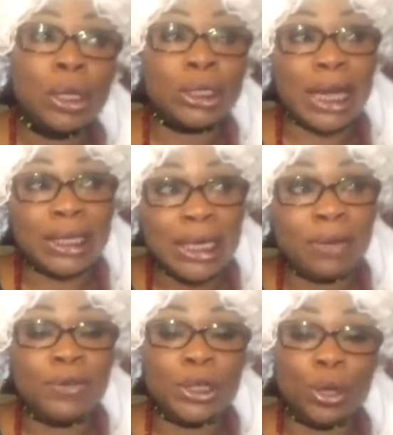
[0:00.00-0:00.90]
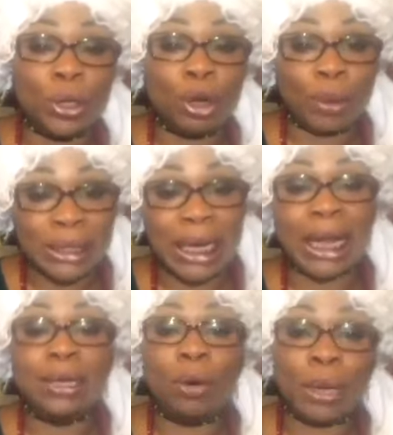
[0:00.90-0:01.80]
because I did a video on
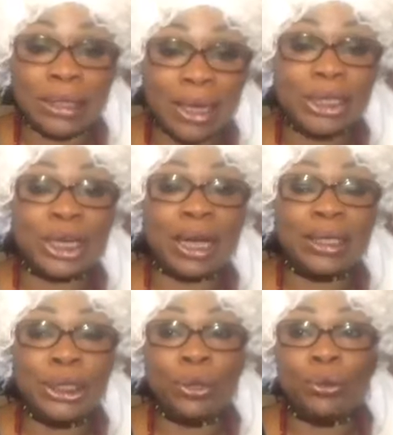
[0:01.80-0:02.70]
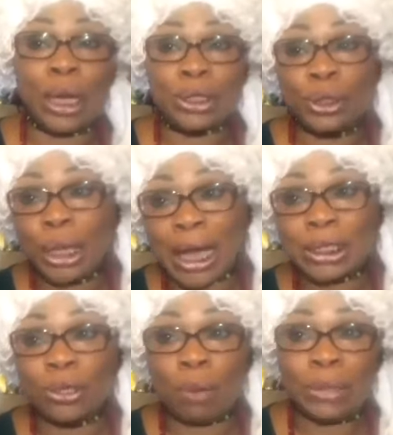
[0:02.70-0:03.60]
Obatarisha, you know, as you
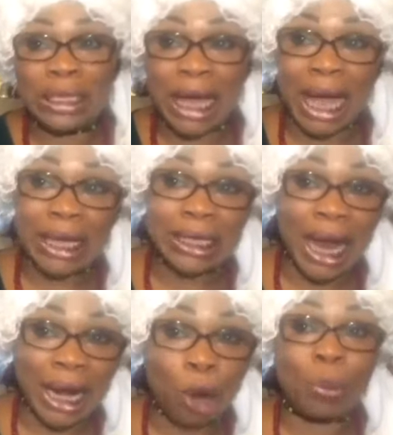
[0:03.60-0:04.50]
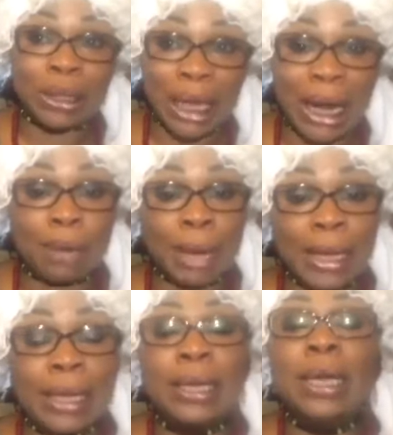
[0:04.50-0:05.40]
guys know, I'm Yara Obatala
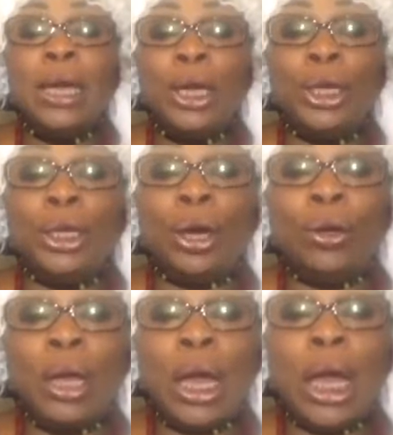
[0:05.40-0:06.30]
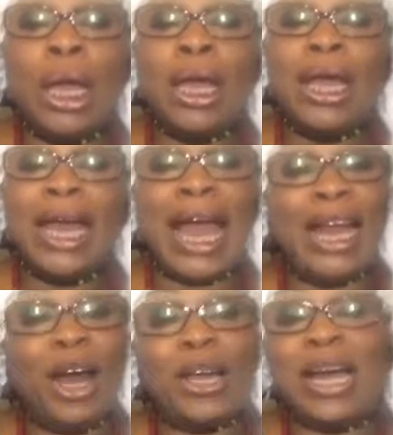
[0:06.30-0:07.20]
Baye, you know.
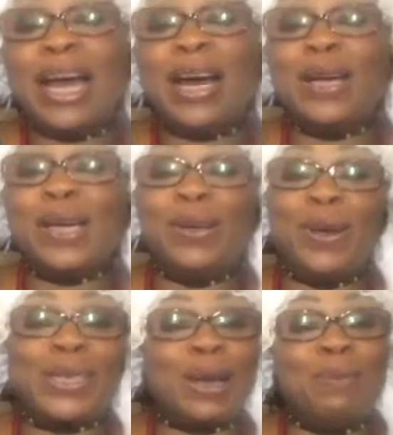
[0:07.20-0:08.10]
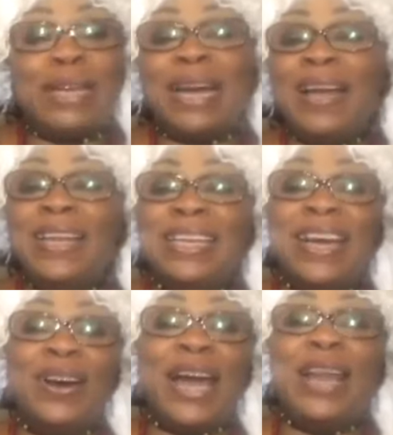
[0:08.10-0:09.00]
Hello, Roscoe, my darling.
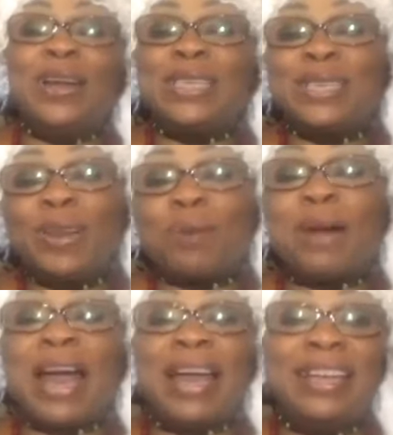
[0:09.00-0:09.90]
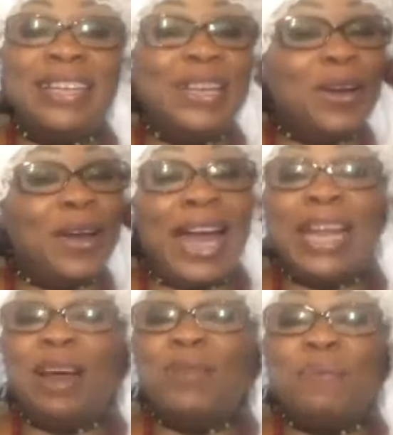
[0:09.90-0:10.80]
Hello, Titi Lokwe, you know.
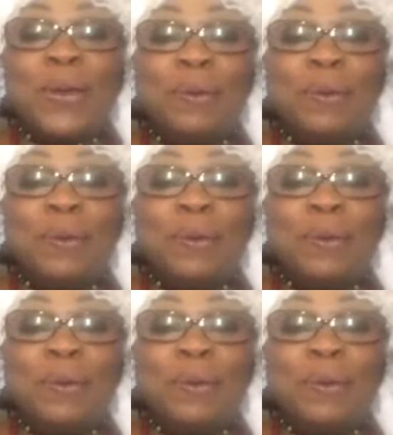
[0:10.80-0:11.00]
Hi, lovely